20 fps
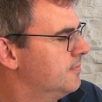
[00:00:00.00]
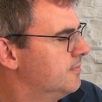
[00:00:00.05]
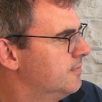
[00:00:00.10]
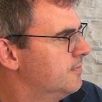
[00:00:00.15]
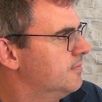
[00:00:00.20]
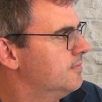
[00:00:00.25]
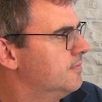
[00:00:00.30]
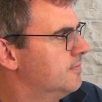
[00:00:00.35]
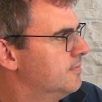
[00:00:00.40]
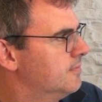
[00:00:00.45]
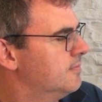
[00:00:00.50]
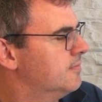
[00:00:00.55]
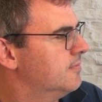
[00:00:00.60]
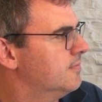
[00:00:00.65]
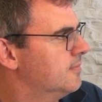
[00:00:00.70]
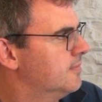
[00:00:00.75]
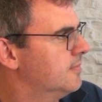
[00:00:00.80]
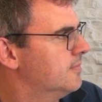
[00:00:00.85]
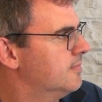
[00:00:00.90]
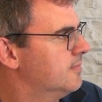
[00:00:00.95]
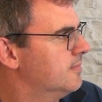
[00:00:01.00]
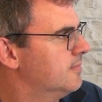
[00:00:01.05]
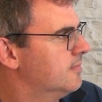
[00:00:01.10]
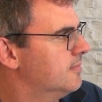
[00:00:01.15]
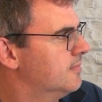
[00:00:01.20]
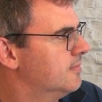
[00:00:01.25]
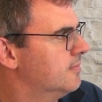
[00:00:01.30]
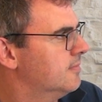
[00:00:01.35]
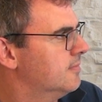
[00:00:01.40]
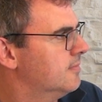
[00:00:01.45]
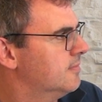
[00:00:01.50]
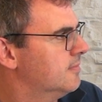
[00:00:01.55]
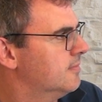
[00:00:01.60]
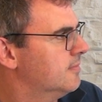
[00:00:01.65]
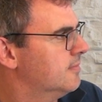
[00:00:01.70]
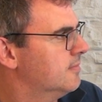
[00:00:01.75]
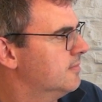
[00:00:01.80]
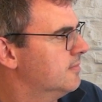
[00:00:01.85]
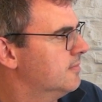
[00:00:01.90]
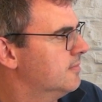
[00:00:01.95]

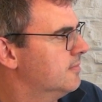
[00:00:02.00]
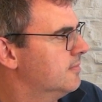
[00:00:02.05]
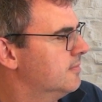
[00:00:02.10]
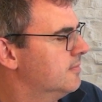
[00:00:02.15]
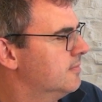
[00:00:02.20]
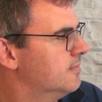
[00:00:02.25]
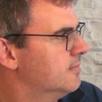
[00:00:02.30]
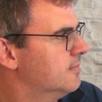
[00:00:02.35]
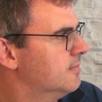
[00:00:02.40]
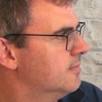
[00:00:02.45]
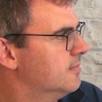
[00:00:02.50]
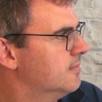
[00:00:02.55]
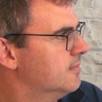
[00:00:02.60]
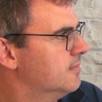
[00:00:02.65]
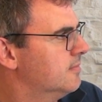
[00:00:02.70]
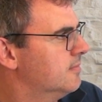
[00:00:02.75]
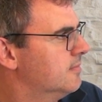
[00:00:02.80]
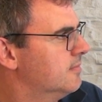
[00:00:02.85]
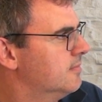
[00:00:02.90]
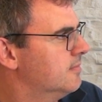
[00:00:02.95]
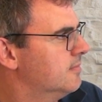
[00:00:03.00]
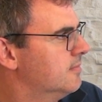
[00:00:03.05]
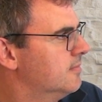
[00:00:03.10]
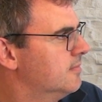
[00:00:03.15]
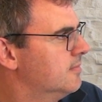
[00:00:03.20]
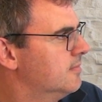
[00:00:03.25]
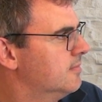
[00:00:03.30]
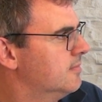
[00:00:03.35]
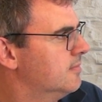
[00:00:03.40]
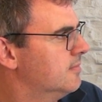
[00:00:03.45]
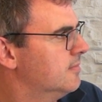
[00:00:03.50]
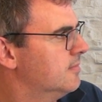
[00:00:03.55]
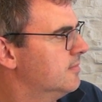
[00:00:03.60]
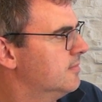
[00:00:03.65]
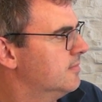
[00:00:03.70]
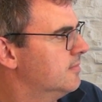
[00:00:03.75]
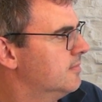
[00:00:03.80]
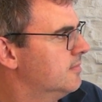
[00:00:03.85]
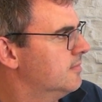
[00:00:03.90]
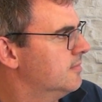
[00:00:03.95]

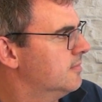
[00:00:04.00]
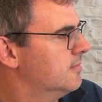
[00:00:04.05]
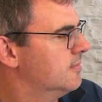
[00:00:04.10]
[no speech]